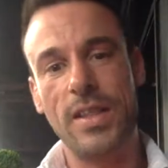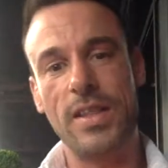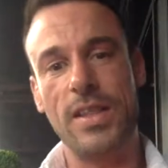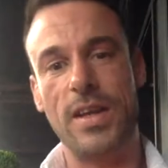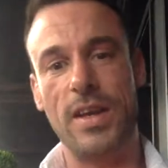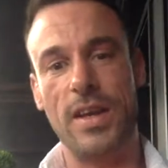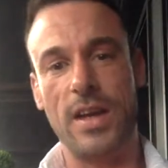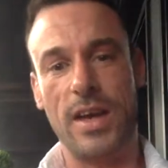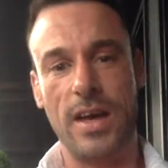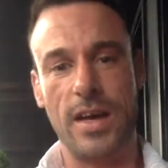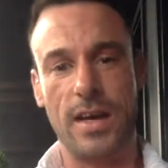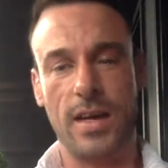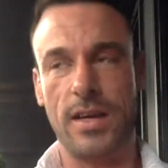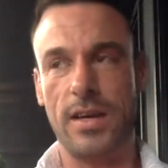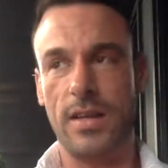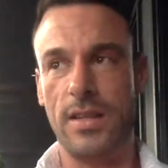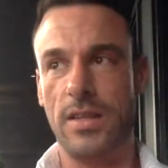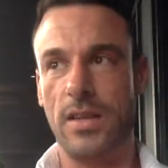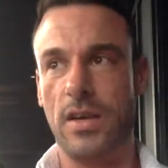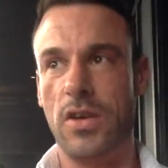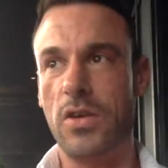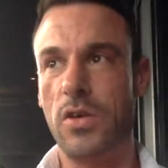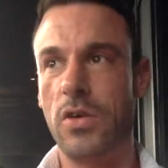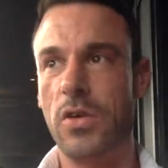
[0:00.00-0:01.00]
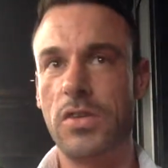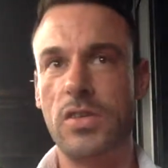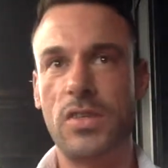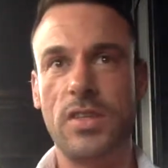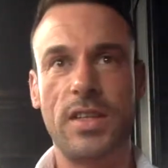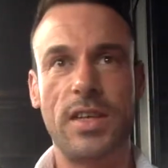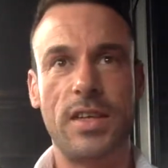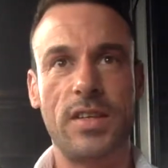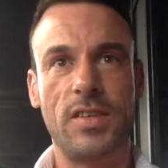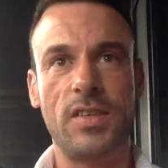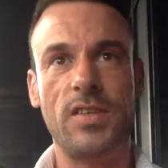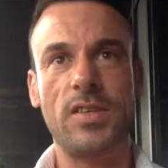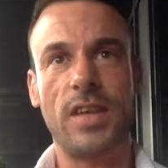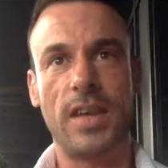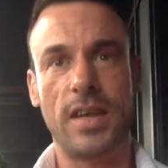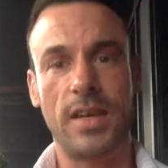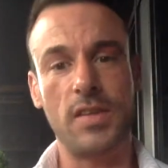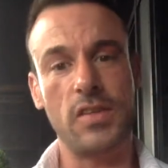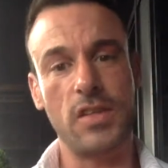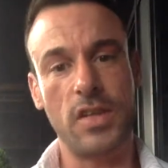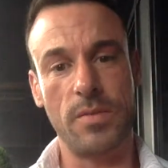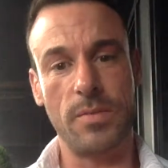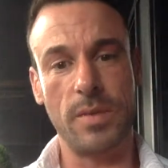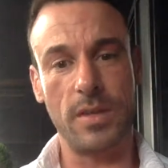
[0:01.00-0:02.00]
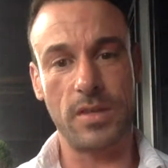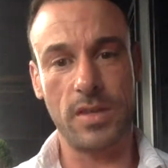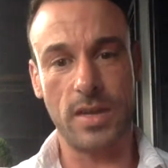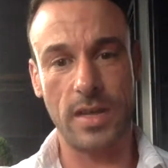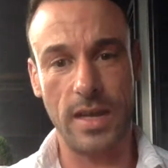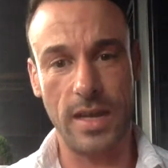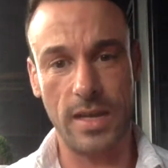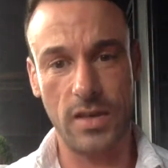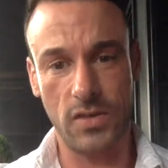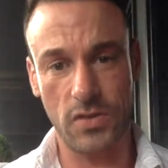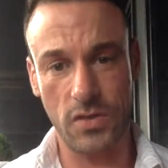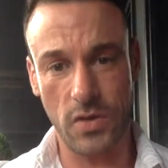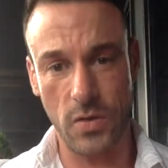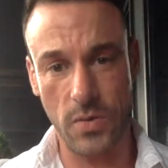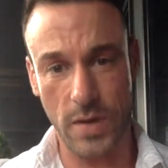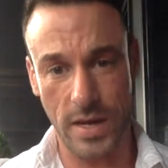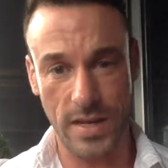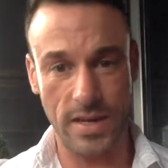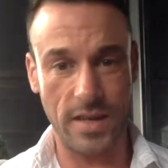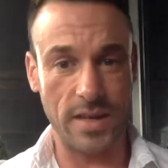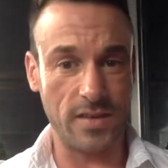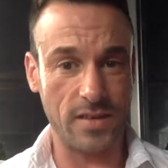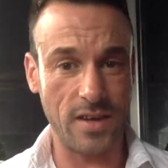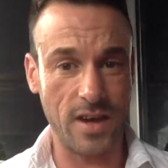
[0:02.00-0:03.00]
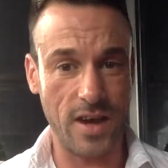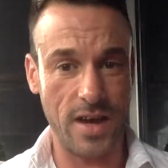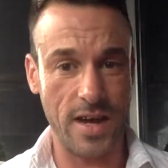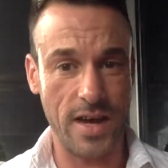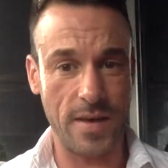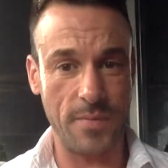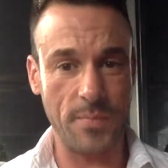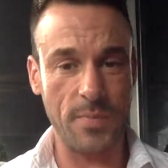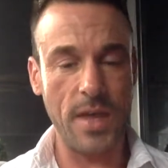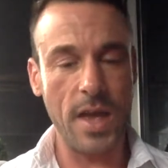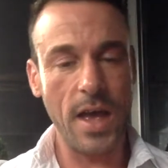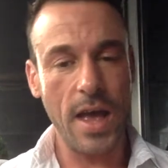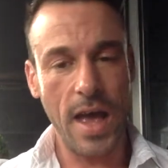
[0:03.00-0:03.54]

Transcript: that like the cause of this is eating too much cholesterol in your diet.